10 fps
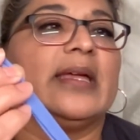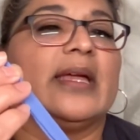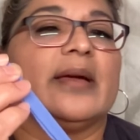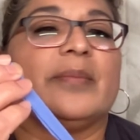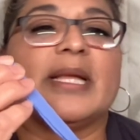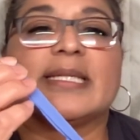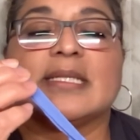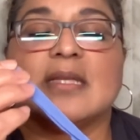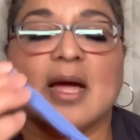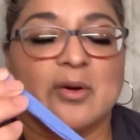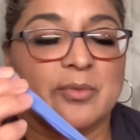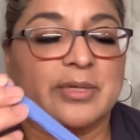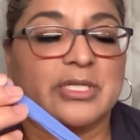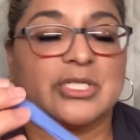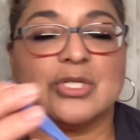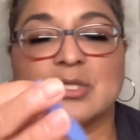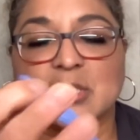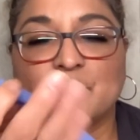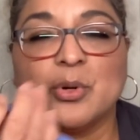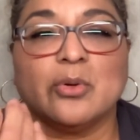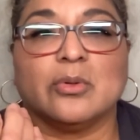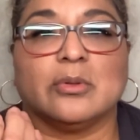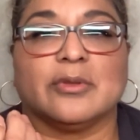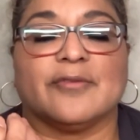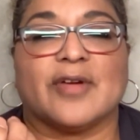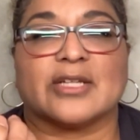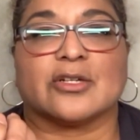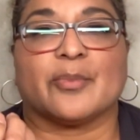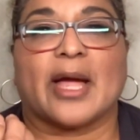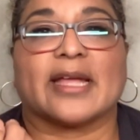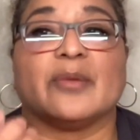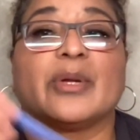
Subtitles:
it's not only just used to pull the vaginal packing,